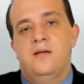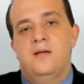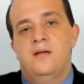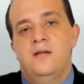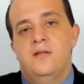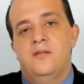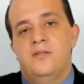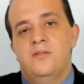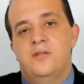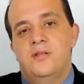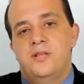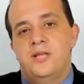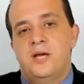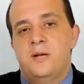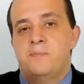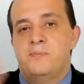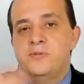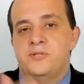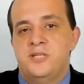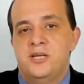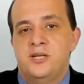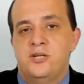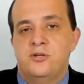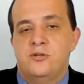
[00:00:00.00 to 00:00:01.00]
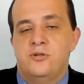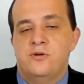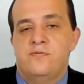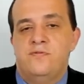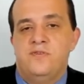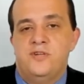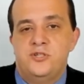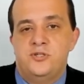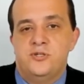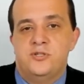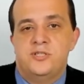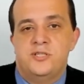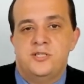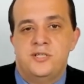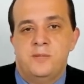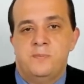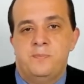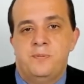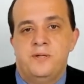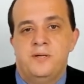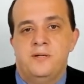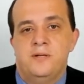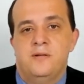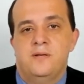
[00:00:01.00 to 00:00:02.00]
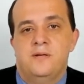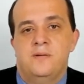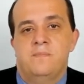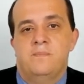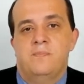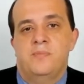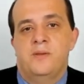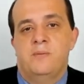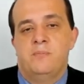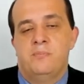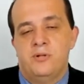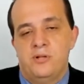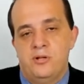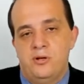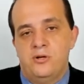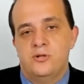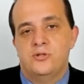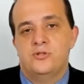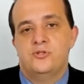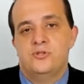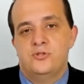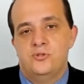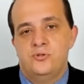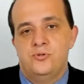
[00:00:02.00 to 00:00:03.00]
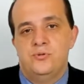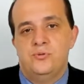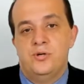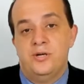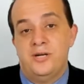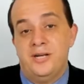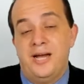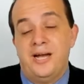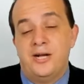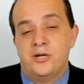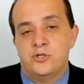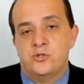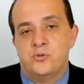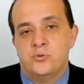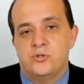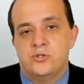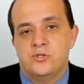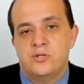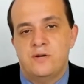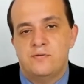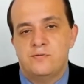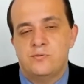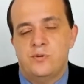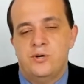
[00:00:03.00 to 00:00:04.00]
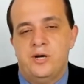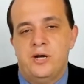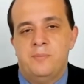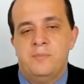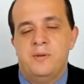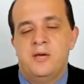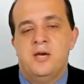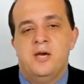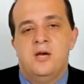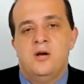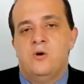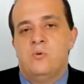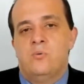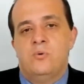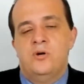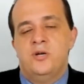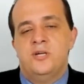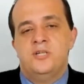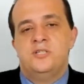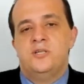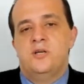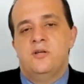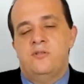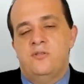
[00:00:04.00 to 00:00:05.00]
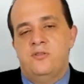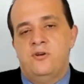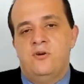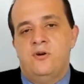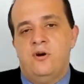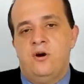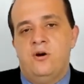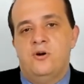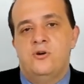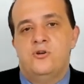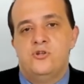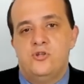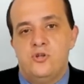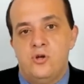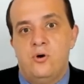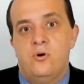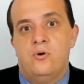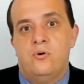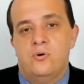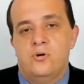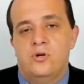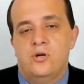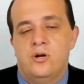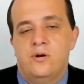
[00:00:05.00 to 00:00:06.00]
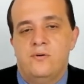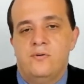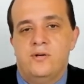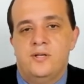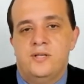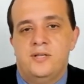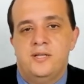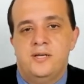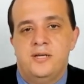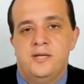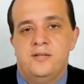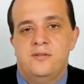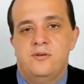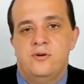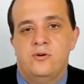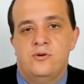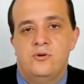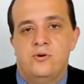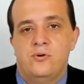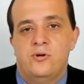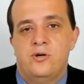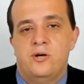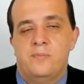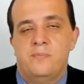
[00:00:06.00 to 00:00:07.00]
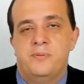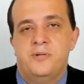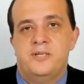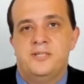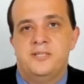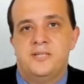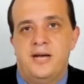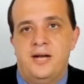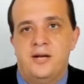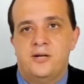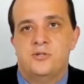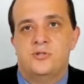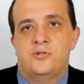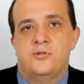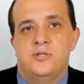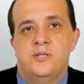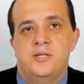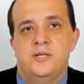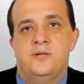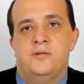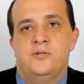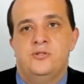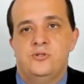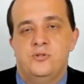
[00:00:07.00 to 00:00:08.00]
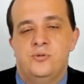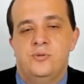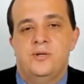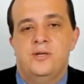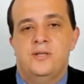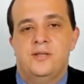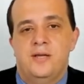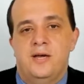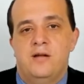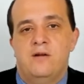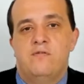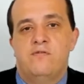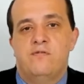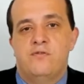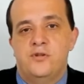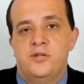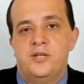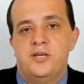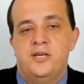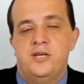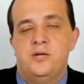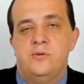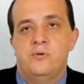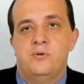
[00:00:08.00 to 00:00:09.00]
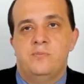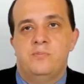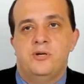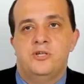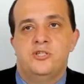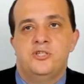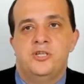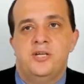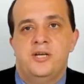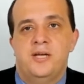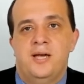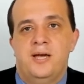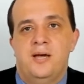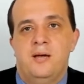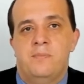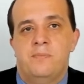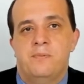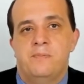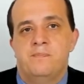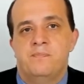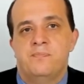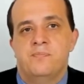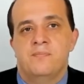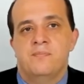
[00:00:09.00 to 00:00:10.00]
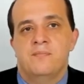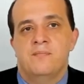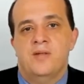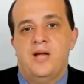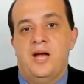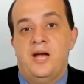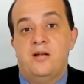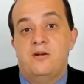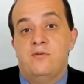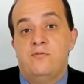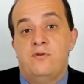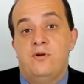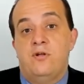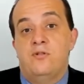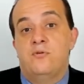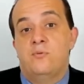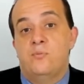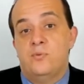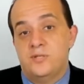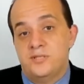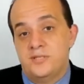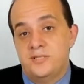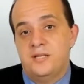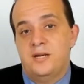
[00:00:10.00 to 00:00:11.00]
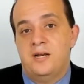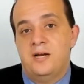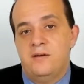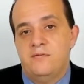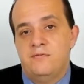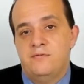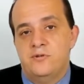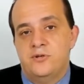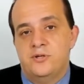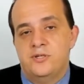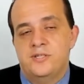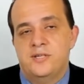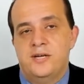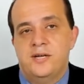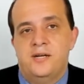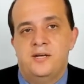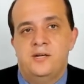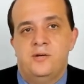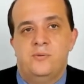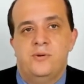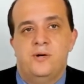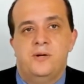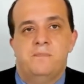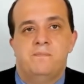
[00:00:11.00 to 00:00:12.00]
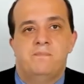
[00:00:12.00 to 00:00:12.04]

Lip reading: that that particular featured snippet belongs to an actual software app. Whereas there are no companies actually doing that for the keyword budgeting app, out of all the ones that I've looked at anyway.